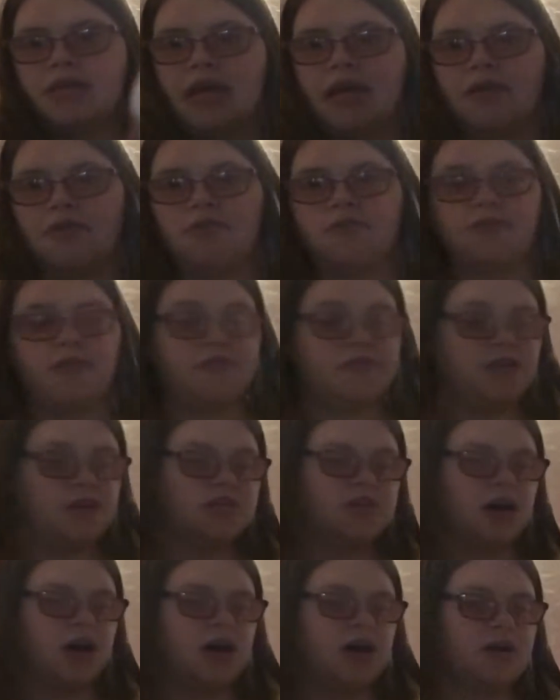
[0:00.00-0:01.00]
that are for the
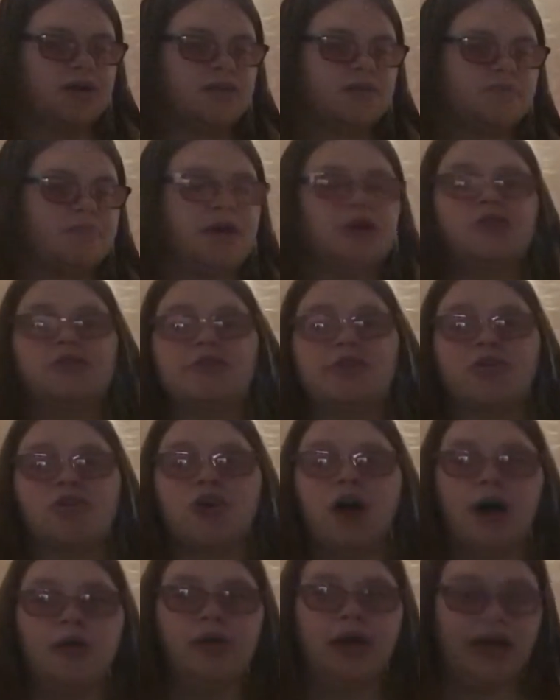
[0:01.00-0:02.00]
songs, pictures of
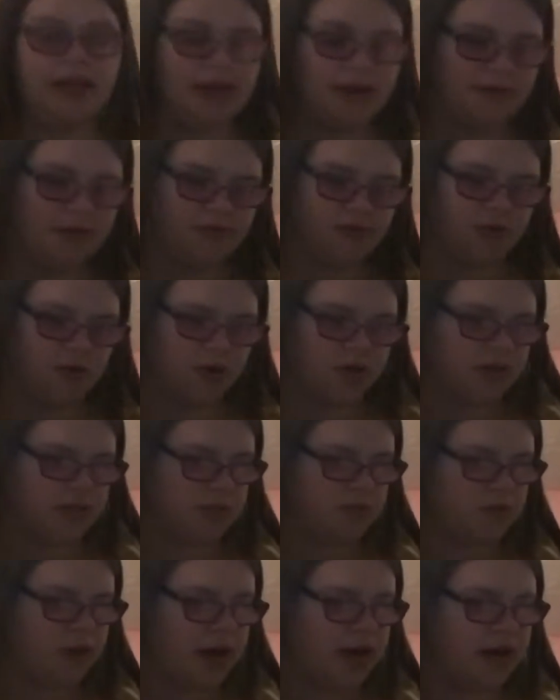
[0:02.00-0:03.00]
Shawn in them, of course,
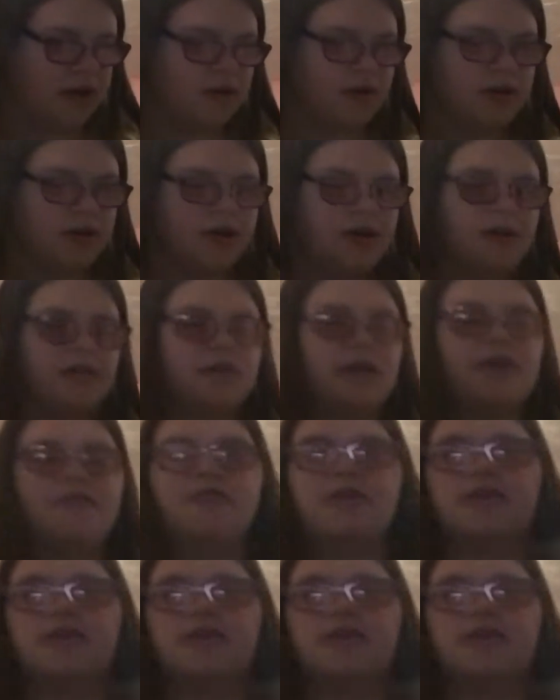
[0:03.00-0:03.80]
as well. Like, for